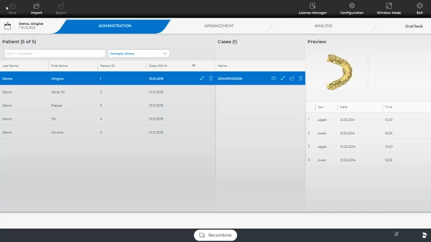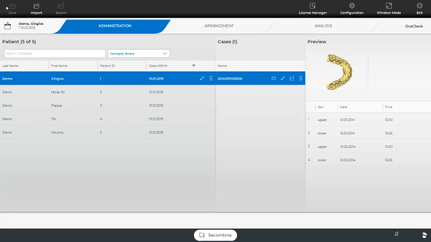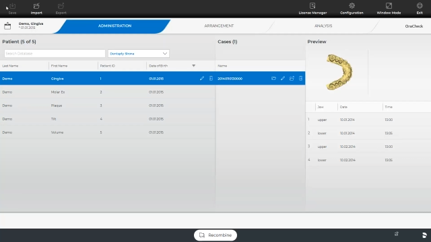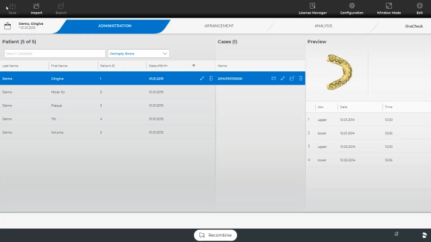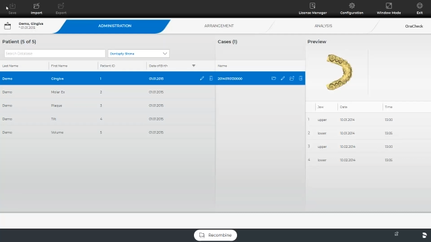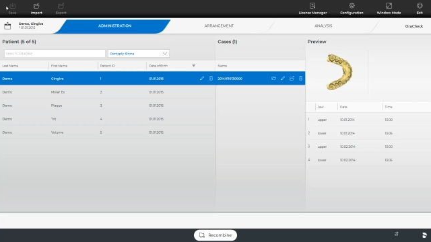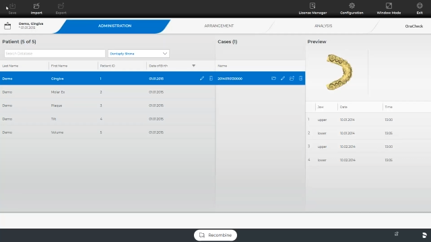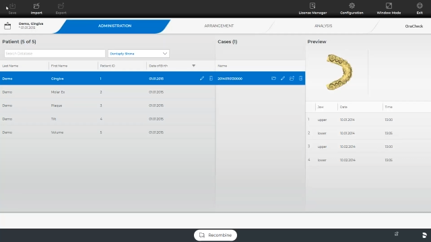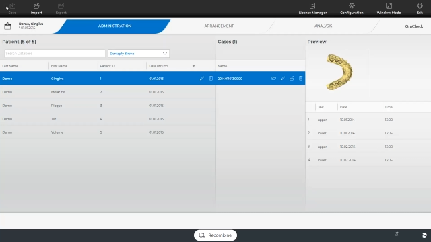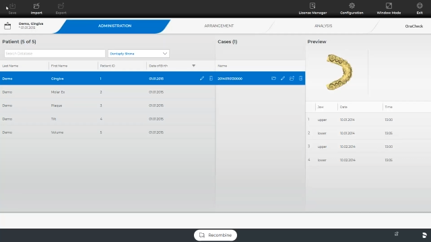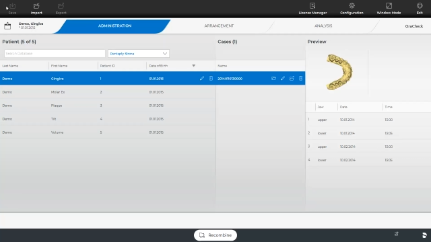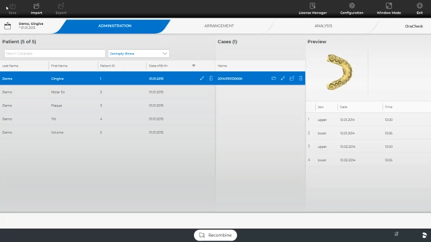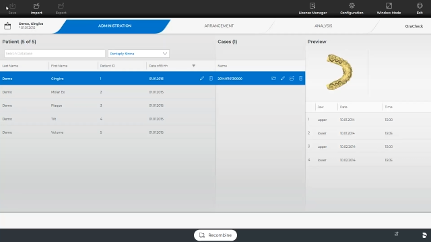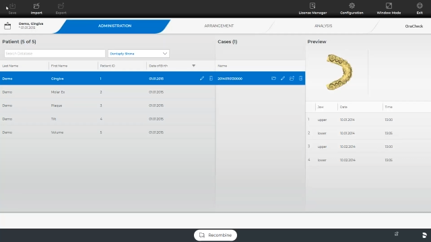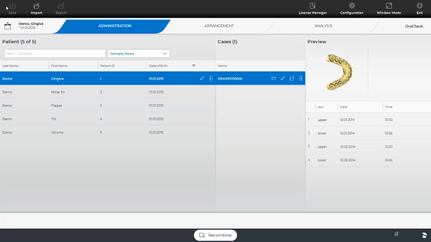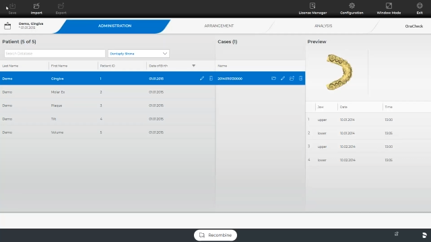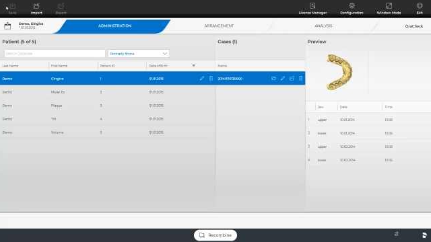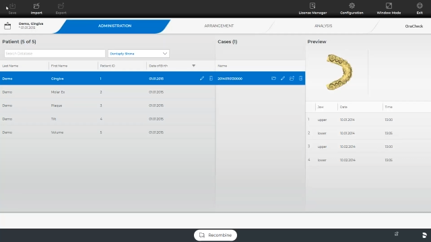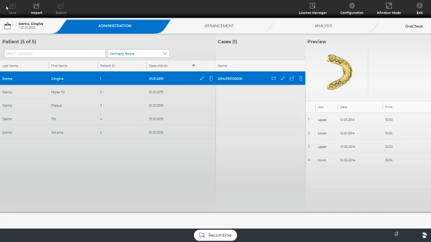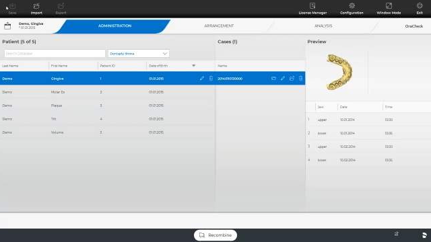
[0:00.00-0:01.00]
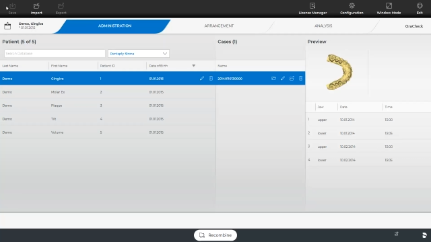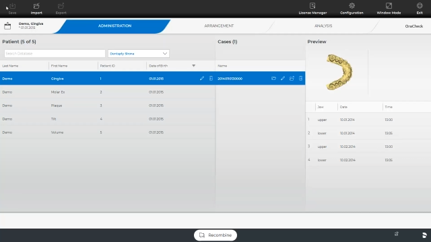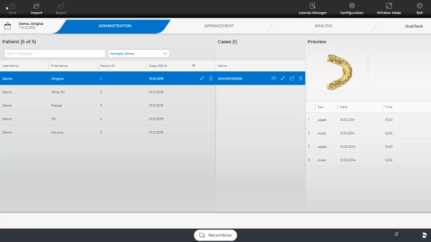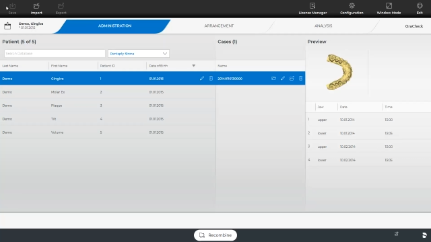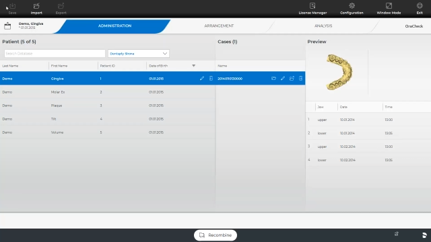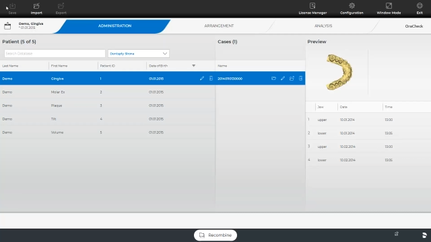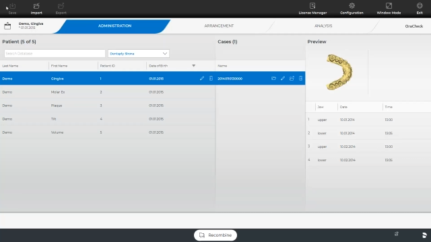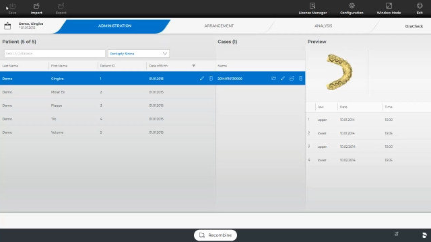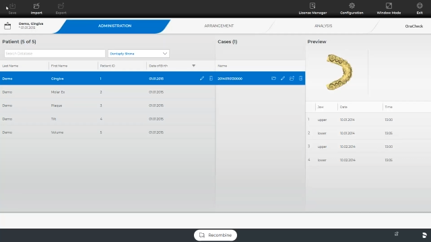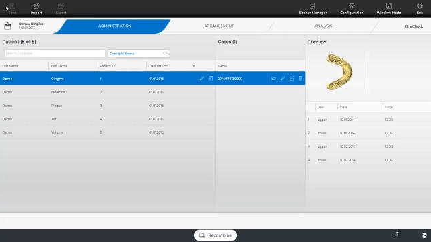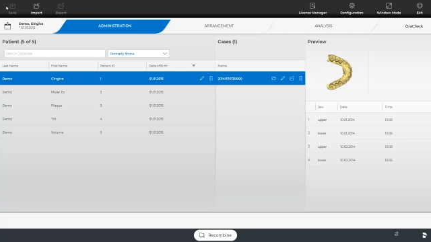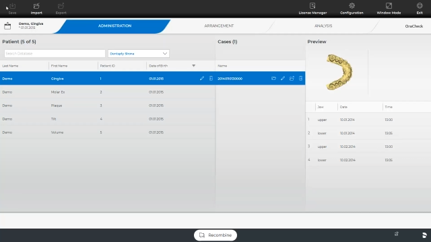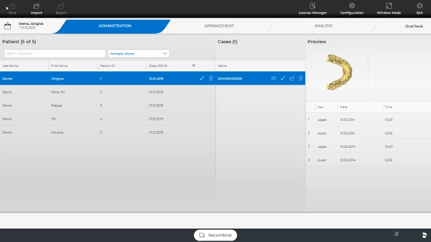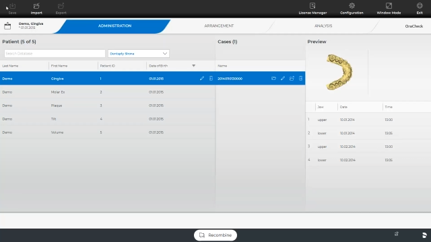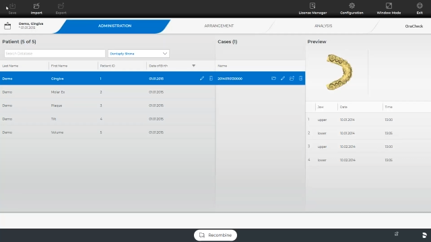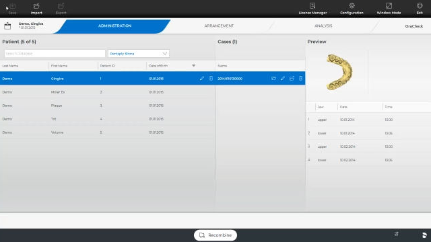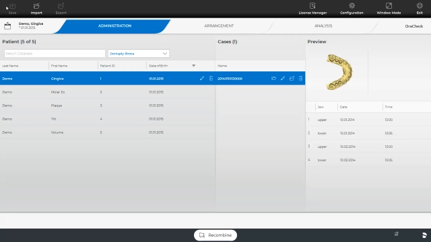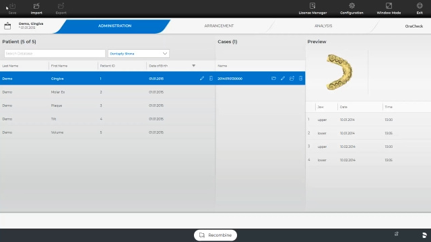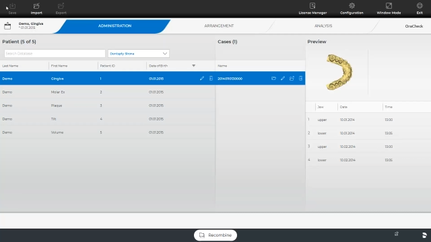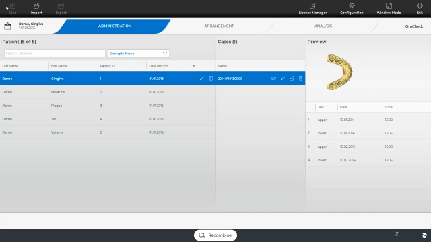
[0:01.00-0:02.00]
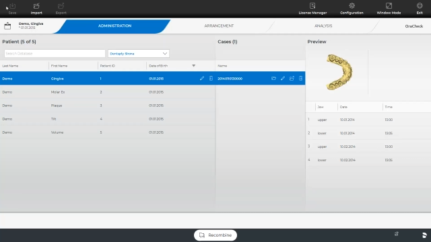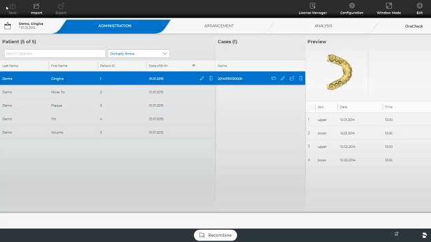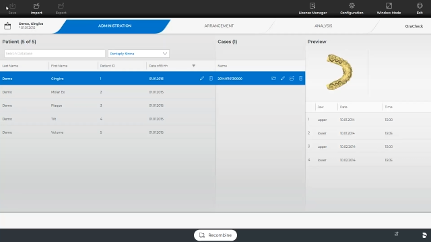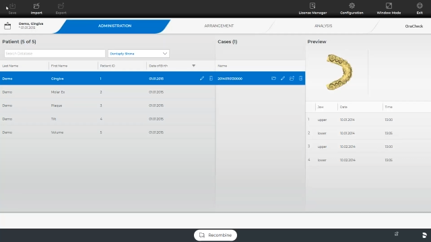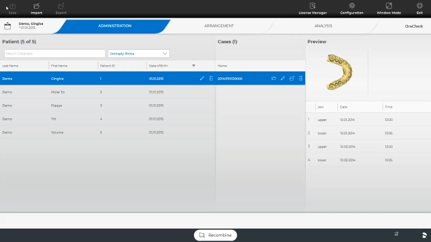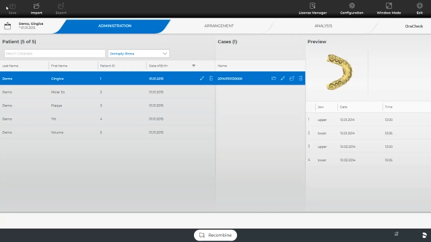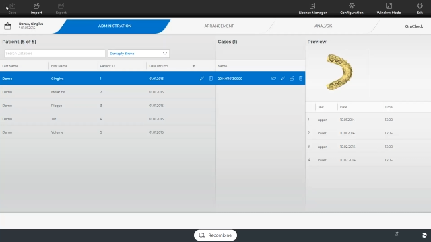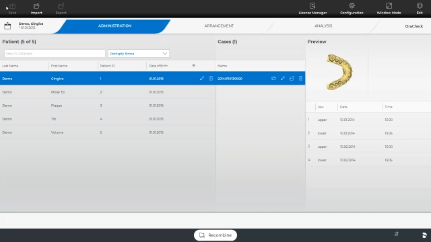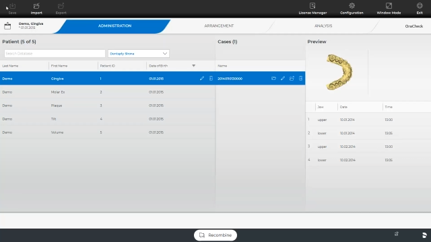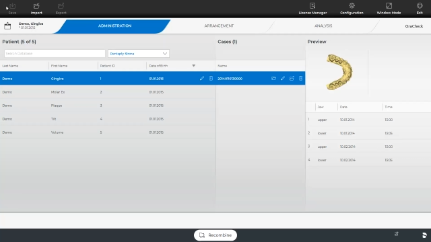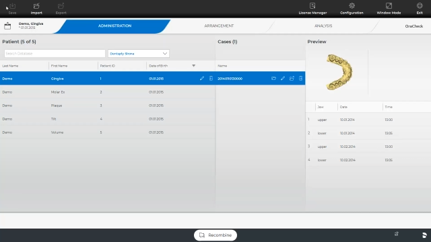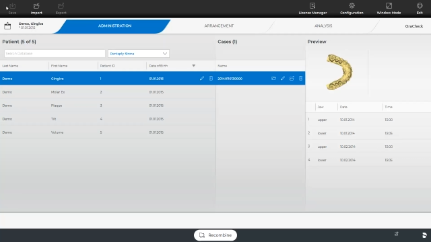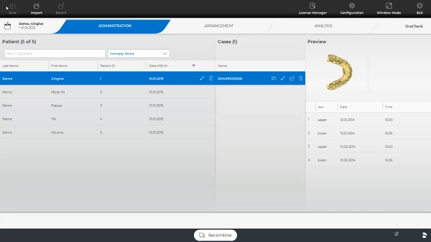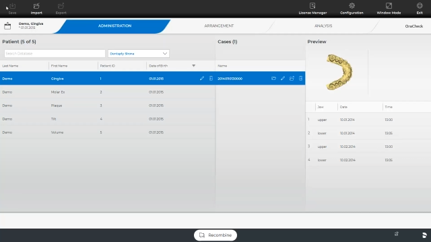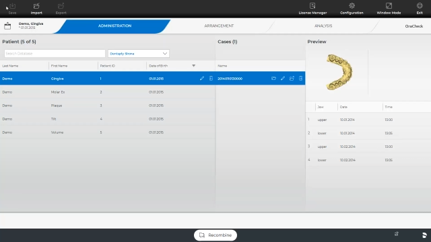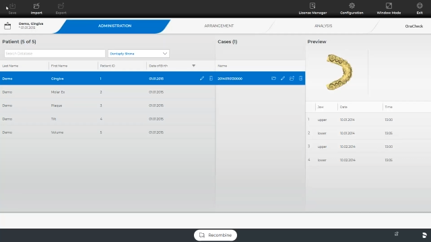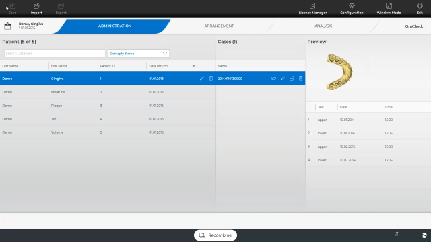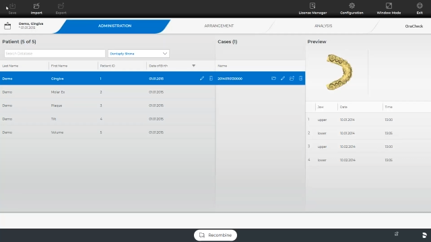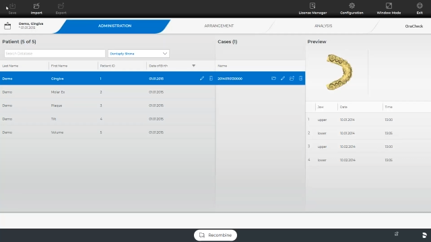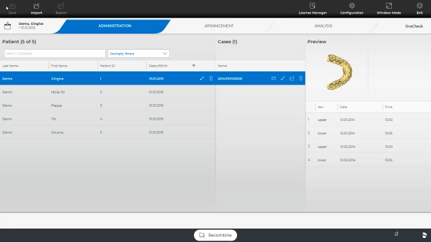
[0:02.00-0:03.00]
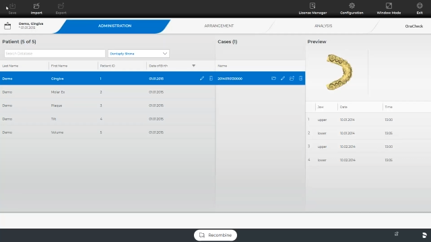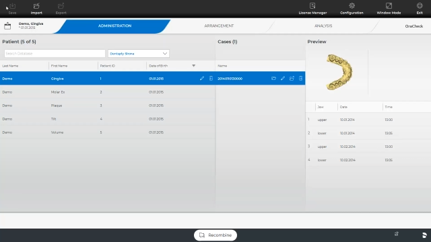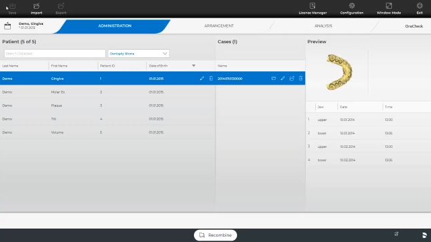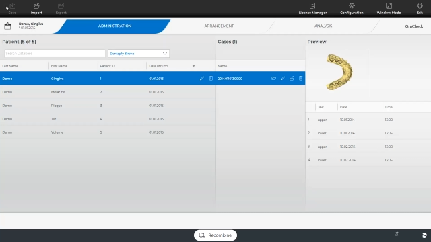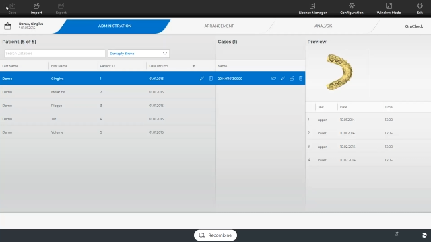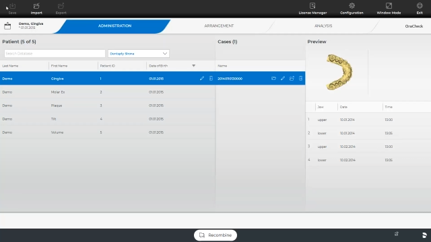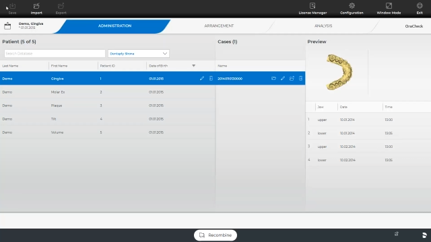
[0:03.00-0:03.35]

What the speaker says: No face is visible, so there are no lips to read.